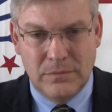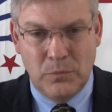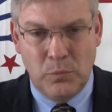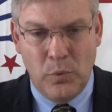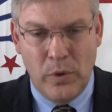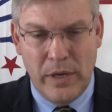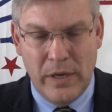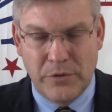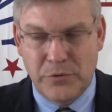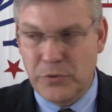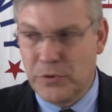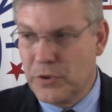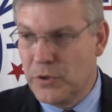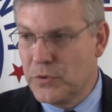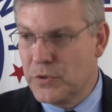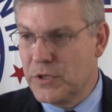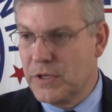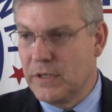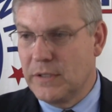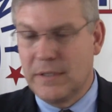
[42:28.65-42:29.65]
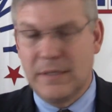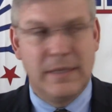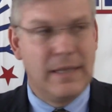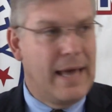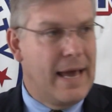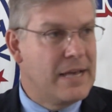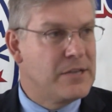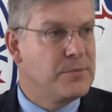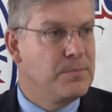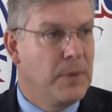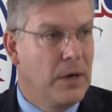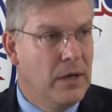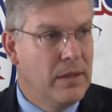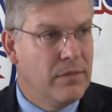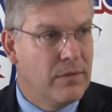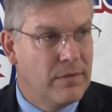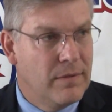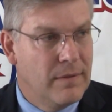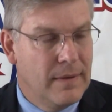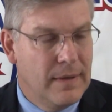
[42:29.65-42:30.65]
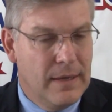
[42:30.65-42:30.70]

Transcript: We introduced it last month.